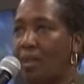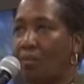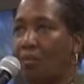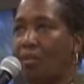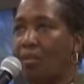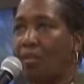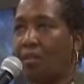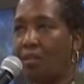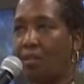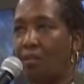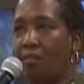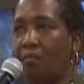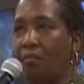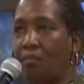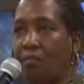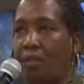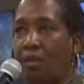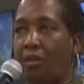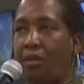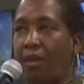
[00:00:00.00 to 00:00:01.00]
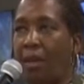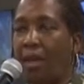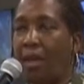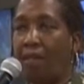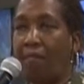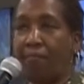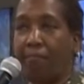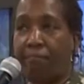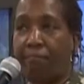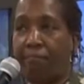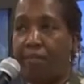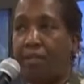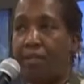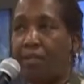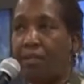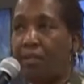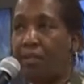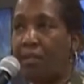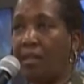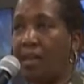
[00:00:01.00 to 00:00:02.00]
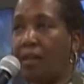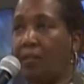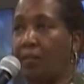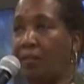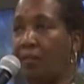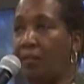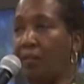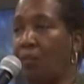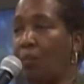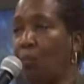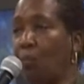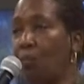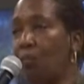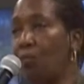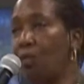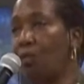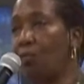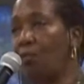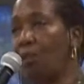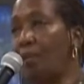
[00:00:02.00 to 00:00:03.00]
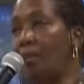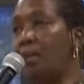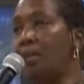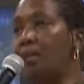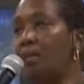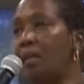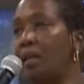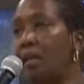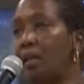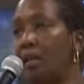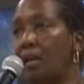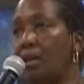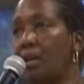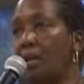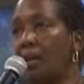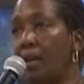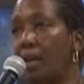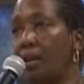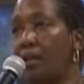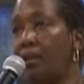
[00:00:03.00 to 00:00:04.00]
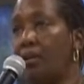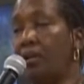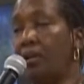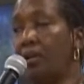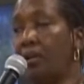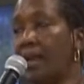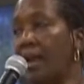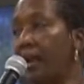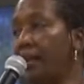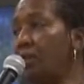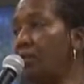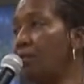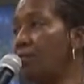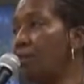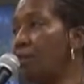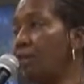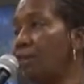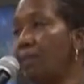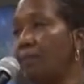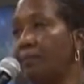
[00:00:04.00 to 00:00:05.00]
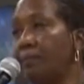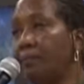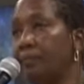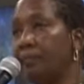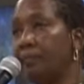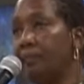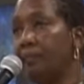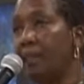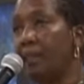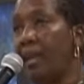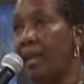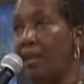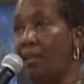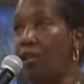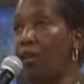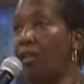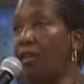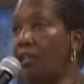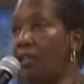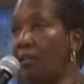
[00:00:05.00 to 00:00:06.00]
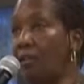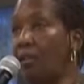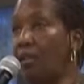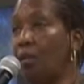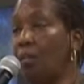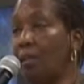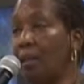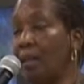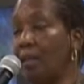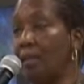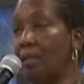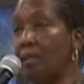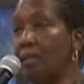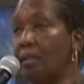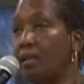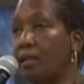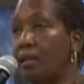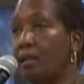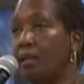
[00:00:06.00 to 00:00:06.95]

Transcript: we do, you know, have close to now 15% women that are in active duty and are leaving their babies.